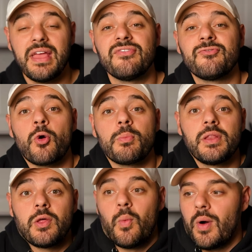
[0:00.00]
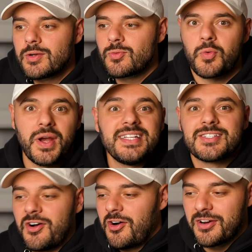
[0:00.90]
a Formula One race
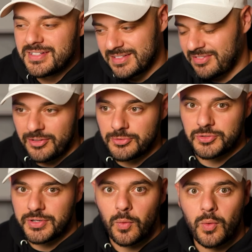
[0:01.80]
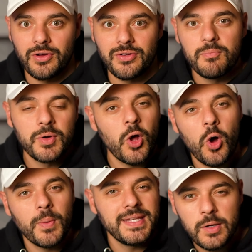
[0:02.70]
car in the filtering world when
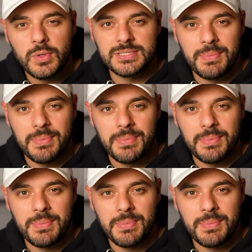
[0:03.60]
all we needed was a